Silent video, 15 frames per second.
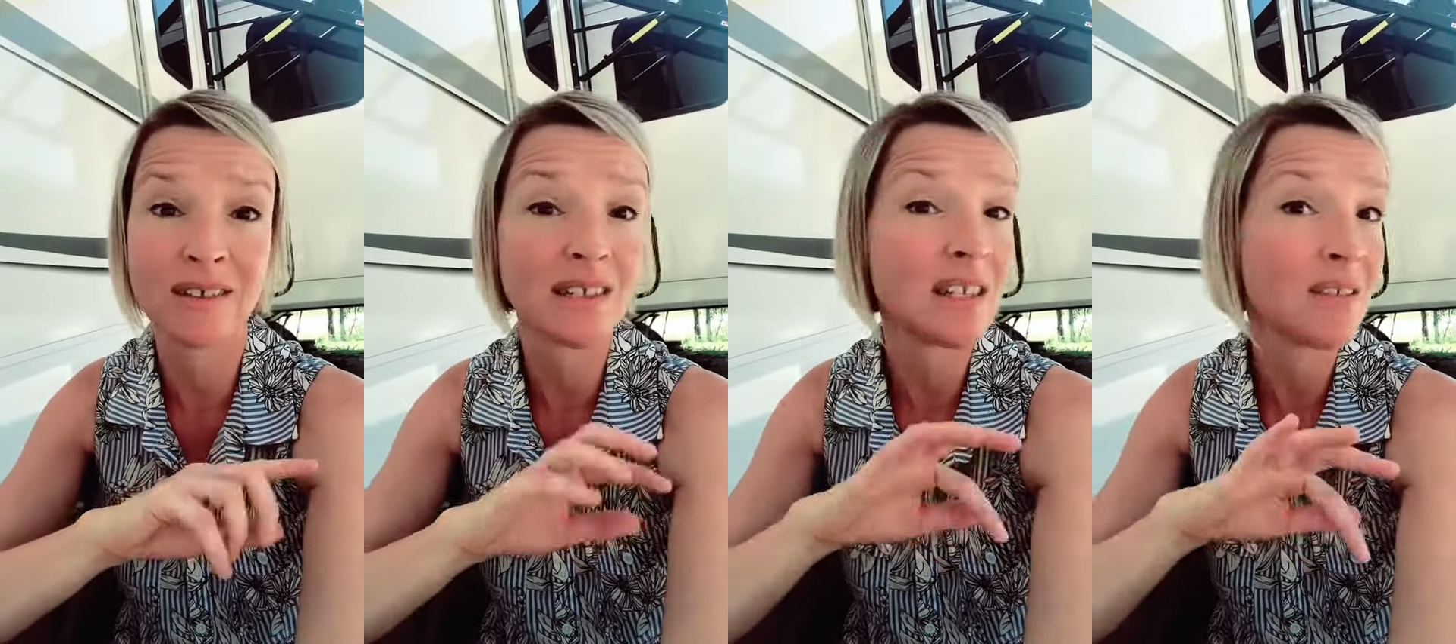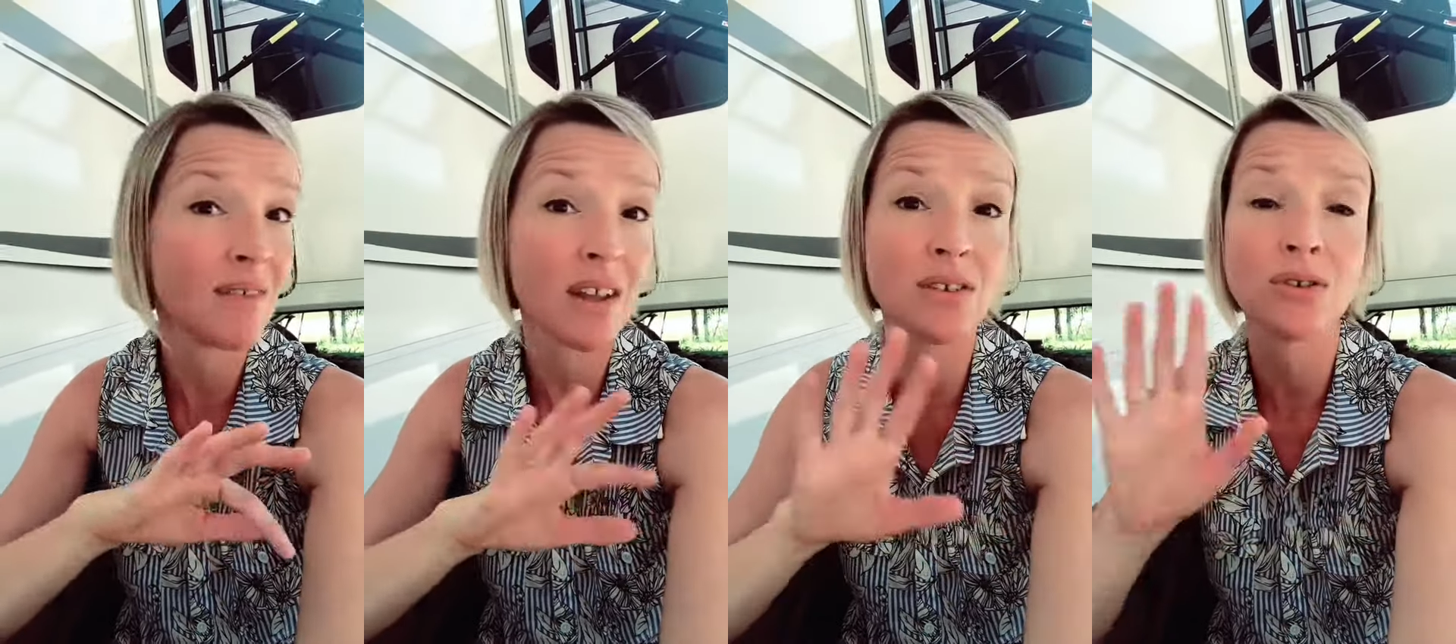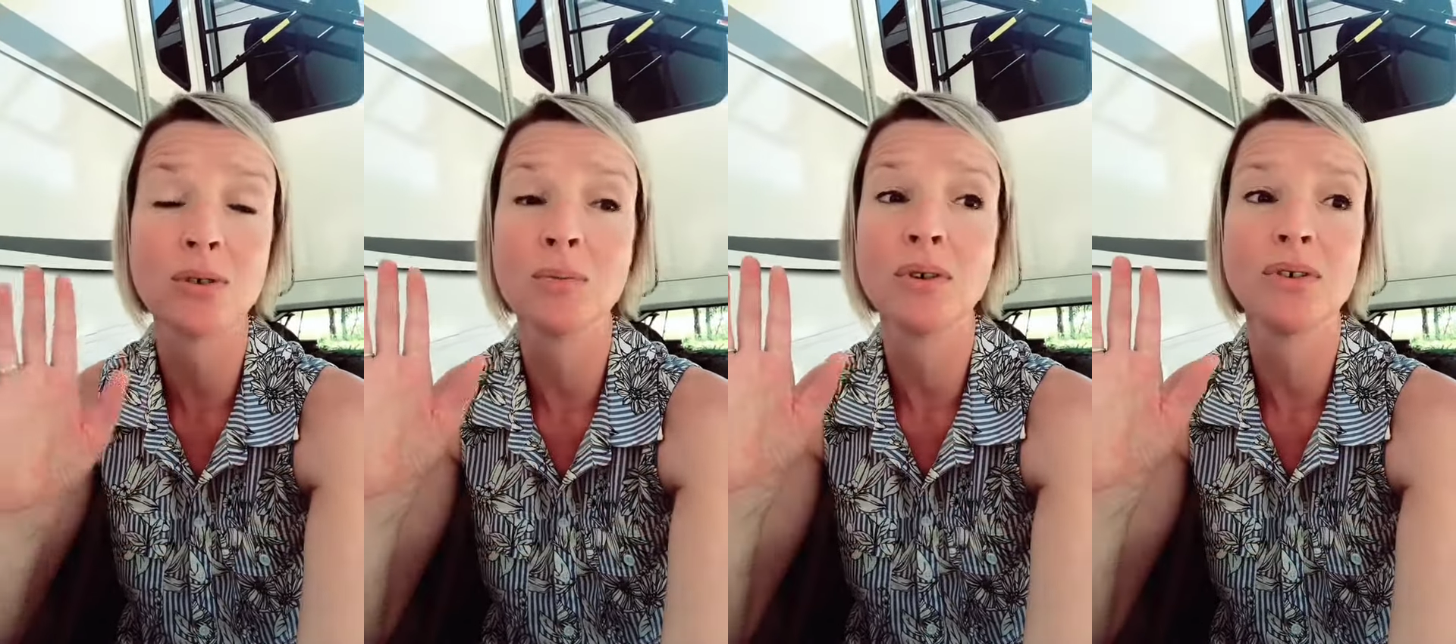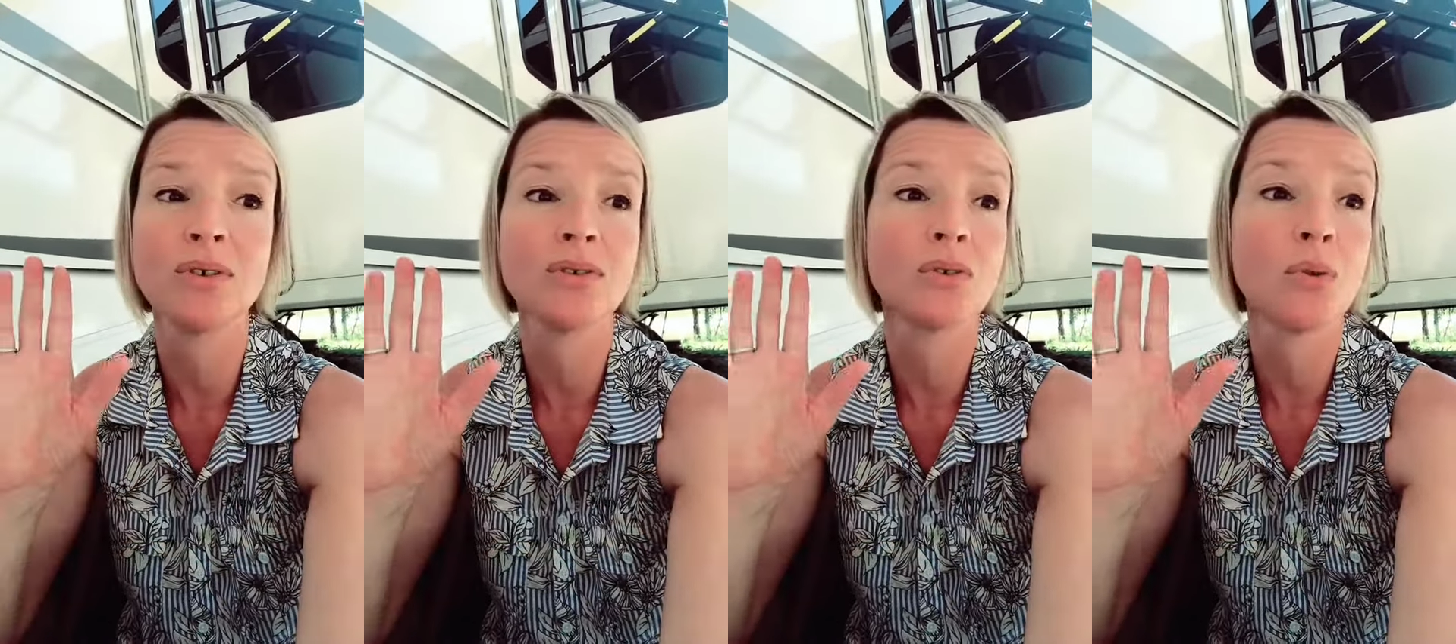sea
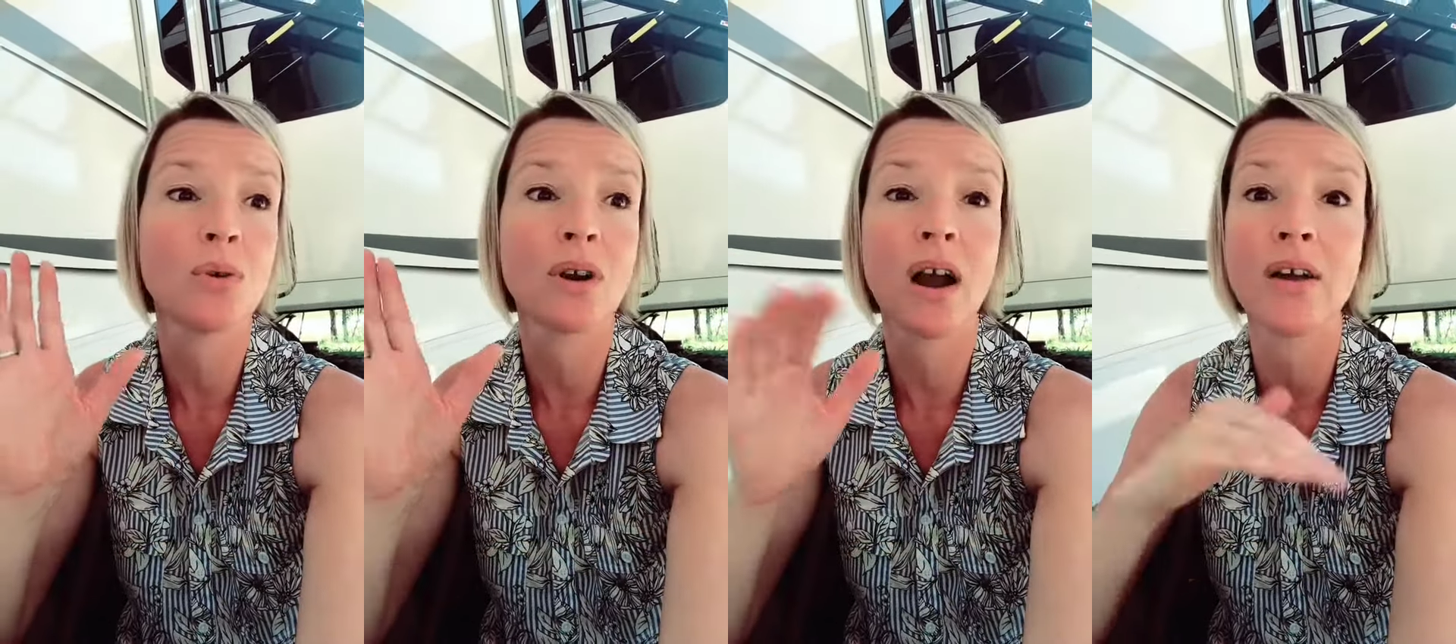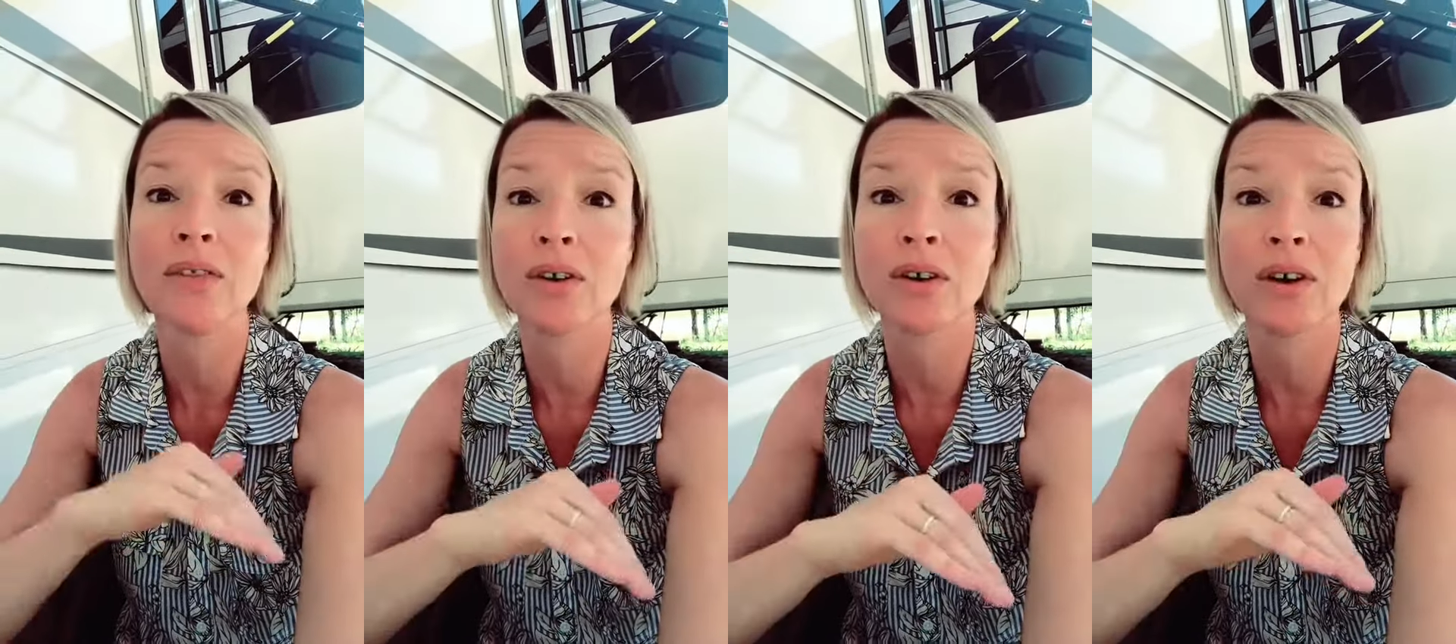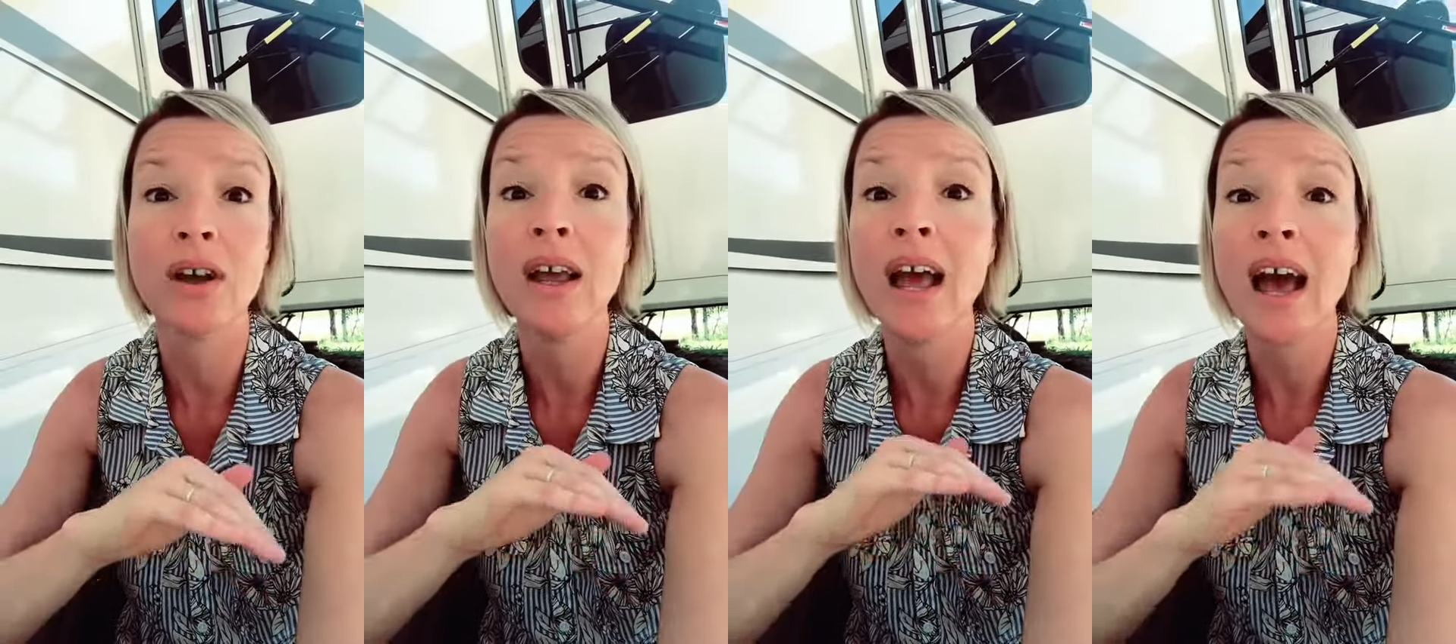vegetables or other